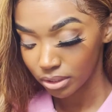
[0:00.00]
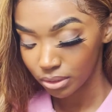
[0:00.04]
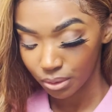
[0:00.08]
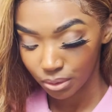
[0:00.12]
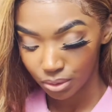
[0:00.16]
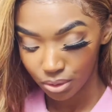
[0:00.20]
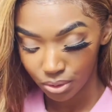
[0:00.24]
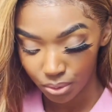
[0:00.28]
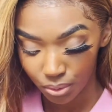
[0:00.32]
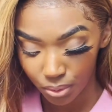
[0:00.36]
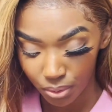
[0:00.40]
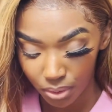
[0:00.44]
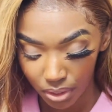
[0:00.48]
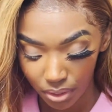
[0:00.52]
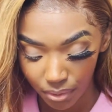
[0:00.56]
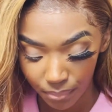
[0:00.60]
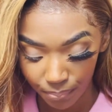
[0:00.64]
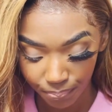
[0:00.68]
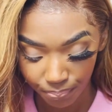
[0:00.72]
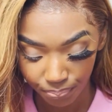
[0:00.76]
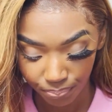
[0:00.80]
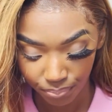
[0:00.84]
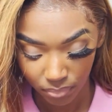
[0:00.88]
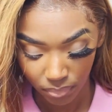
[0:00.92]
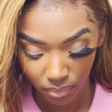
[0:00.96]
Couture,
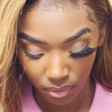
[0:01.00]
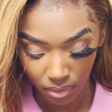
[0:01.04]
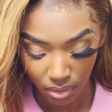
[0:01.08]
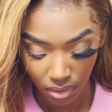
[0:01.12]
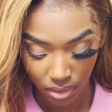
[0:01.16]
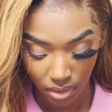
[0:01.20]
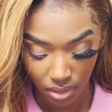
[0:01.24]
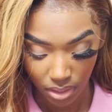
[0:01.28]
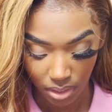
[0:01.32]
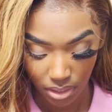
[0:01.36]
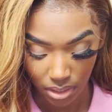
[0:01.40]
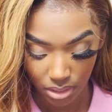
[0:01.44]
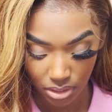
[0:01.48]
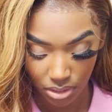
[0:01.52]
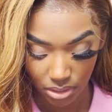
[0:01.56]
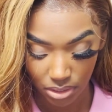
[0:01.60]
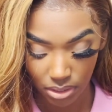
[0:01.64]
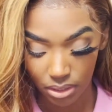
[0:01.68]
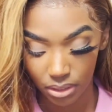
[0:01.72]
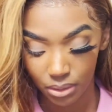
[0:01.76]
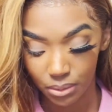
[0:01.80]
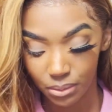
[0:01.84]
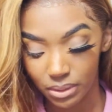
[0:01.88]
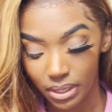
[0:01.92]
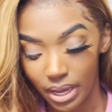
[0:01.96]
and it's just a
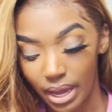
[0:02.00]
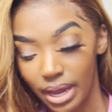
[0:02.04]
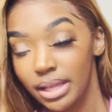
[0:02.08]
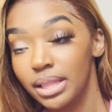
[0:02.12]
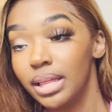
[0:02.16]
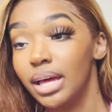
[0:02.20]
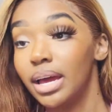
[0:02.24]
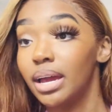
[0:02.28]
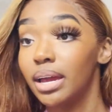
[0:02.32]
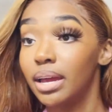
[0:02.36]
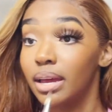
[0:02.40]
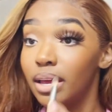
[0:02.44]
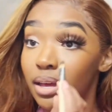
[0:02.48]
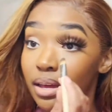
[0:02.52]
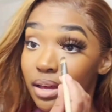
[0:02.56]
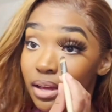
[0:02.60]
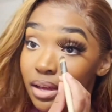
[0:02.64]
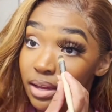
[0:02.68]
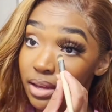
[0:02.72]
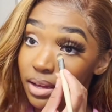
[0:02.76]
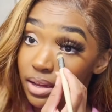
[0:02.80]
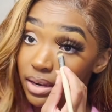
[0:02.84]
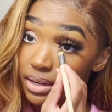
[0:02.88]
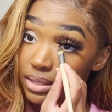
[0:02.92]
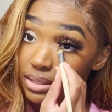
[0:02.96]
loose highlight,
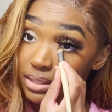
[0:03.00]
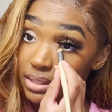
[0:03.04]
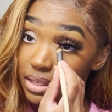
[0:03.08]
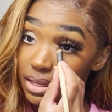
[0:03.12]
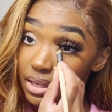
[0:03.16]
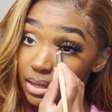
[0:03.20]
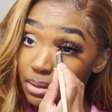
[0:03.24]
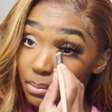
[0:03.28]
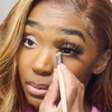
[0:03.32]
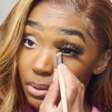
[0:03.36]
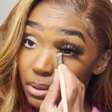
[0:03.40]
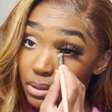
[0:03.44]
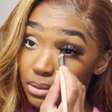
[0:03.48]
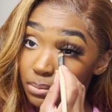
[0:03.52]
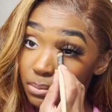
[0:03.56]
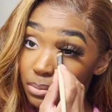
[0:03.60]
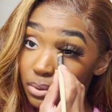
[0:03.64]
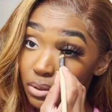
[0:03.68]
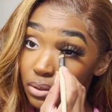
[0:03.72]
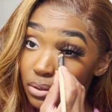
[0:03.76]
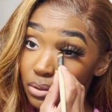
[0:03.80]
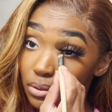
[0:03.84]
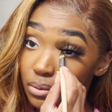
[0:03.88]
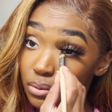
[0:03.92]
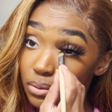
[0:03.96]
and it's the most
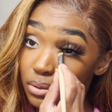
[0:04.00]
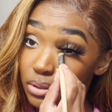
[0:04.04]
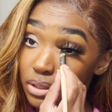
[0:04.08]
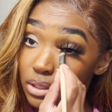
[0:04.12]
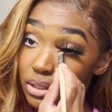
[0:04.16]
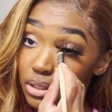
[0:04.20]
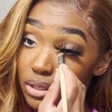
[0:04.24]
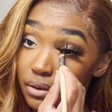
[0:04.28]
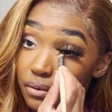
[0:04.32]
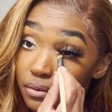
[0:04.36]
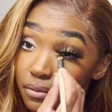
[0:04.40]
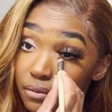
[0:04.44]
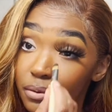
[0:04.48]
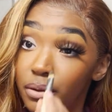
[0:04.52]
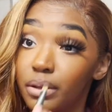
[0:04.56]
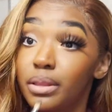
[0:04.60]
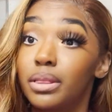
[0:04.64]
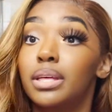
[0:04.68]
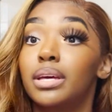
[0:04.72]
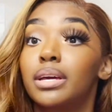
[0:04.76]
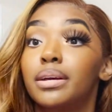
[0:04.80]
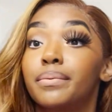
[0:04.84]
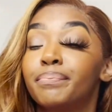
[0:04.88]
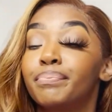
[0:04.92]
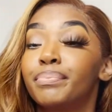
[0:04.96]
beautiful
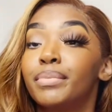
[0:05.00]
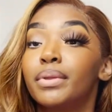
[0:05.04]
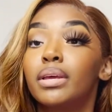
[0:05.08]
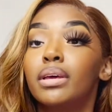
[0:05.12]
thing